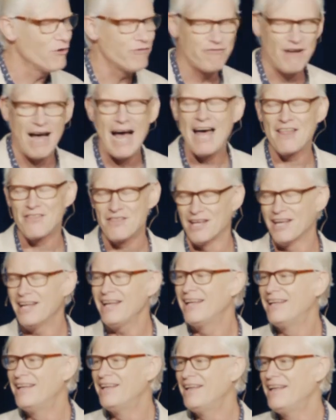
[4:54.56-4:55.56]
father,
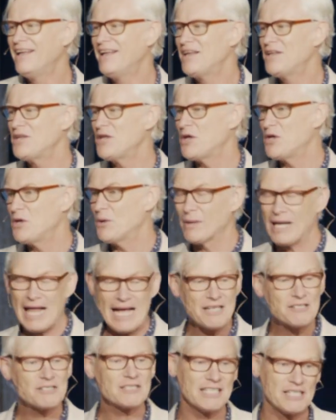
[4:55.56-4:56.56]
you will
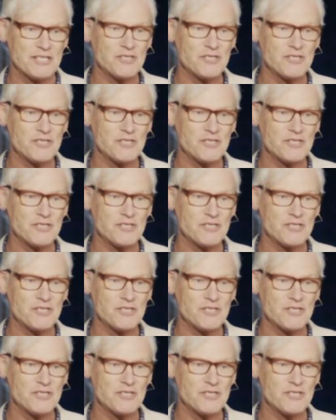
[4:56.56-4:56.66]
actually